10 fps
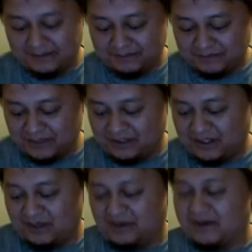
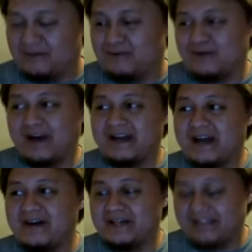So for right
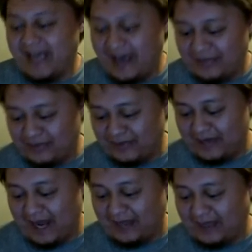now, it's at 3.
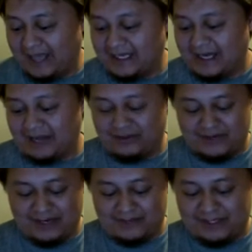I like it at 3,
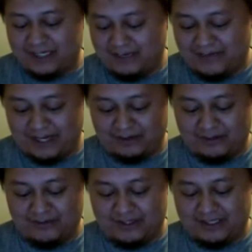and I'm going to keep it at 3
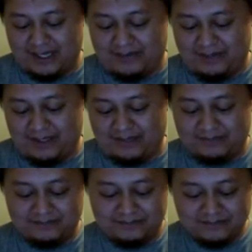for the time being.
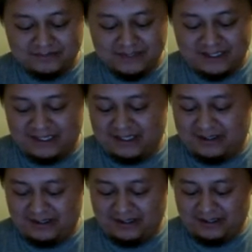And
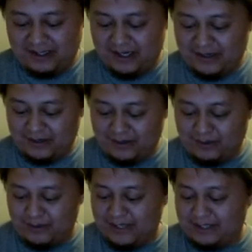then the other
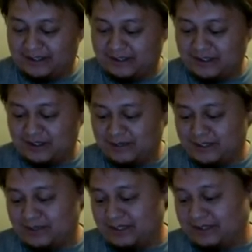wins, Humid
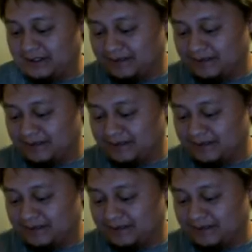Winds.